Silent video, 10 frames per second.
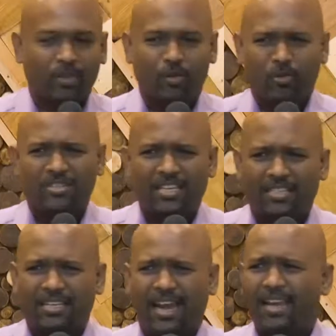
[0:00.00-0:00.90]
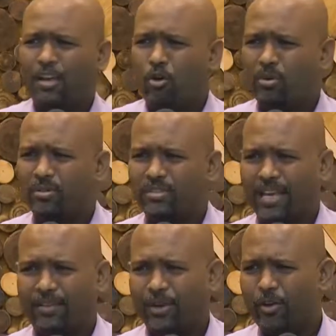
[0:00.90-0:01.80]
What is this? Handing over to
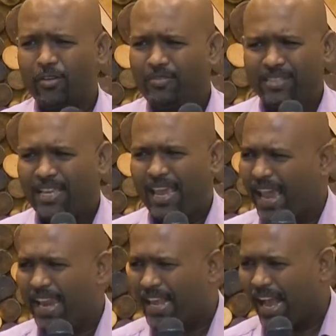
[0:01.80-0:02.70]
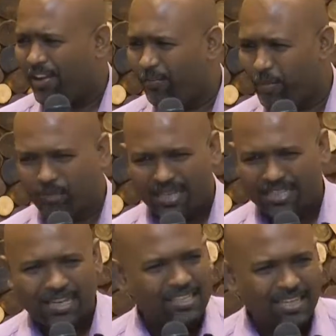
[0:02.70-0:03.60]
Satan. We don't see any kind of a
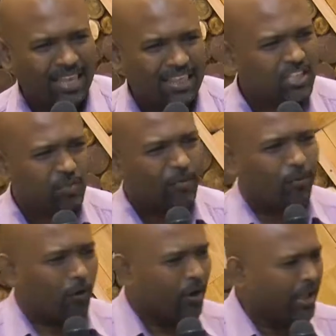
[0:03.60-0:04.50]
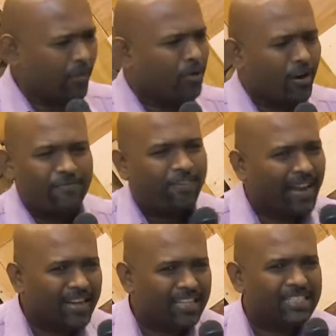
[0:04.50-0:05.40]
precedence like this before. We don't
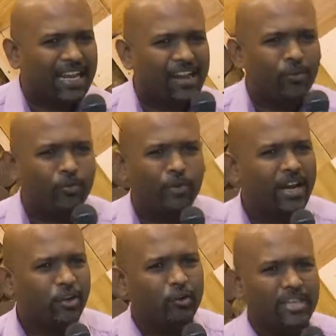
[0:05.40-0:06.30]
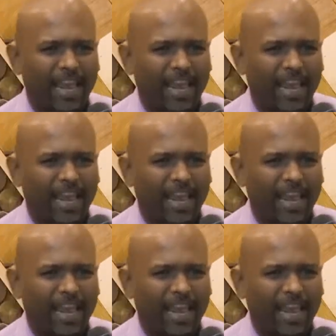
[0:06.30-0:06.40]
find this kind of a word used